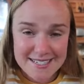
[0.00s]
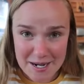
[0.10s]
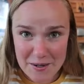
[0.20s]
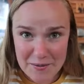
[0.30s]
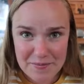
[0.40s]

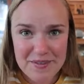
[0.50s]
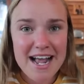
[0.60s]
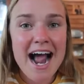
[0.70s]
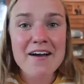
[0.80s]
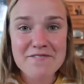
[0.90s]
So
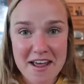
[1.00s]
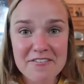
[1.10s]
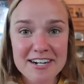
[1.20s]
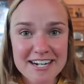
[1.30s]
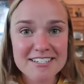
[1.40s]
I've
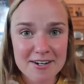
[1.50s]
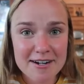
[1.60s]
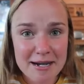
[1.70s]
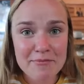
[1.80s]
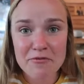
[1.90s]
never eaten a
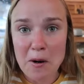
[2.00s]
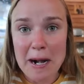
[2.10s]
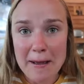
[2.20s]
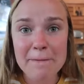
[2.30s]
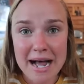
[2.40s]
sardine
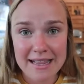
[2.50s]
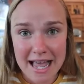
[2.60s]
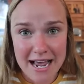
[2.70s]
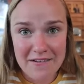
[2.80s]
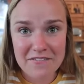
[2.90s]
before in my
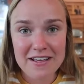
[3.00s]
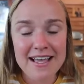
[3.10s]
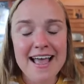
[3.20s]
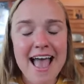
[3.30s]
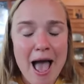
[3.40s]
life,
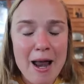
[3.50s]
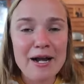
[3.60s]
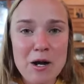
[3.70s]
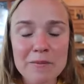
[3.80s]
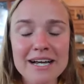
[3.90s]
and
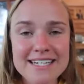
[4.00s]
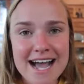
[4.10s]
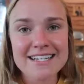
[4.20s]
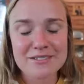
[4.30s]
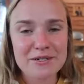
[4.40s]
I know my
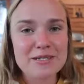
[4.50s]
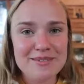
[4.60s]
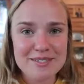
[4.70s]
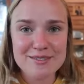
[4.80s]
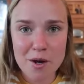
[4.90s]
dad is going to
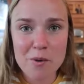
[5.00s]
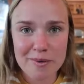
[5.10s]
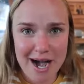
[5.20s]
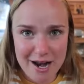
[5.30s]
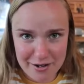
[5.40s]
be so
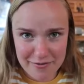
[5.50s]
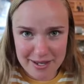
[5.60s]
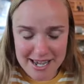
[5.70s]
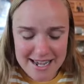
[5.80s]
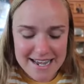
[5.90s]
proud of
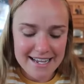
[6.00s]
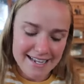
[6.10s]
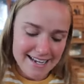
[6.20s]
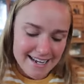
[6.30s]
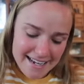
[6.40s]

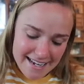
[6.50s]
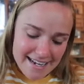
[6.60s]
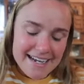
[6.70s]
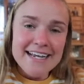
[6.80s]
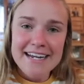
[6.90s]

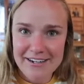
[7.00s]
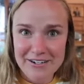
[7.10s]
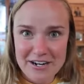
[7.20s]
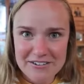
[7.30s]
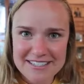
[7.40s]
me.
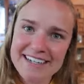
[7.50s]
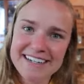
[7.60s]
Here goes.